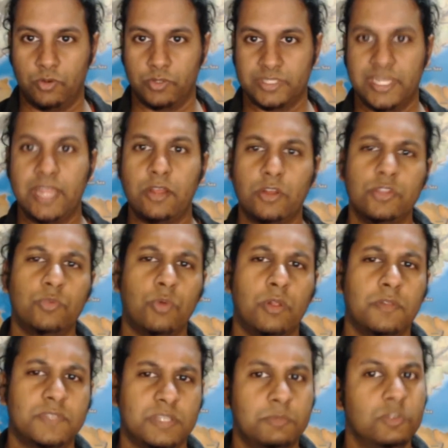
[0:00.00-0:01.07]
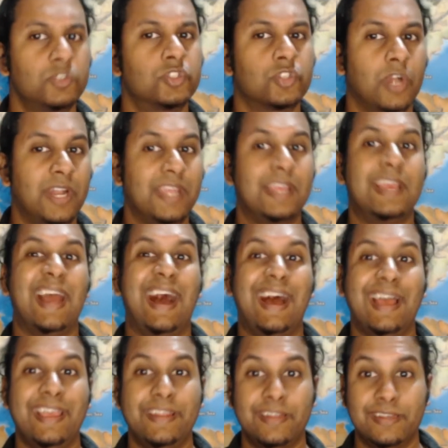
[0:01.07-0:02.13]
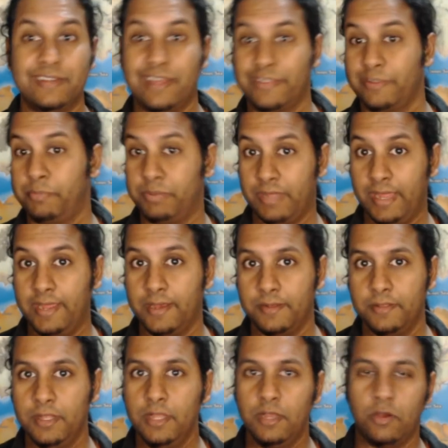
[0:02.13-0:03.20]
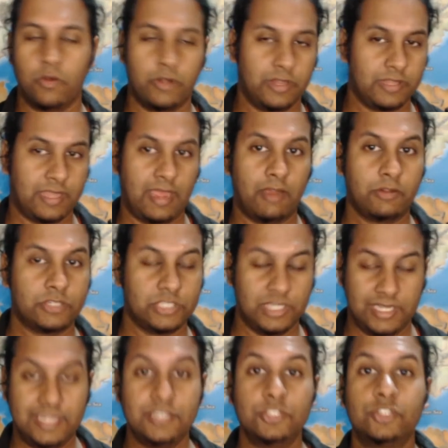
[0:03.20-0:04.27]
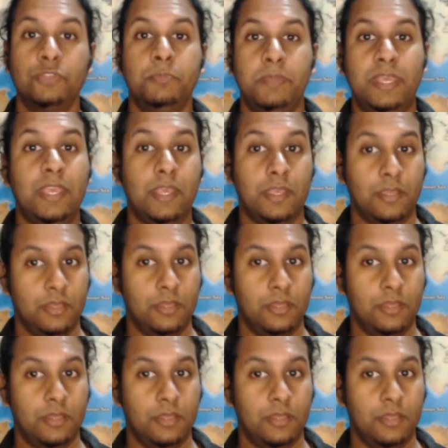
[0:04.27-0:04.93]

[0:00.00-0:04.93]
Take on the role of someone who's trying to guide another player or another character into being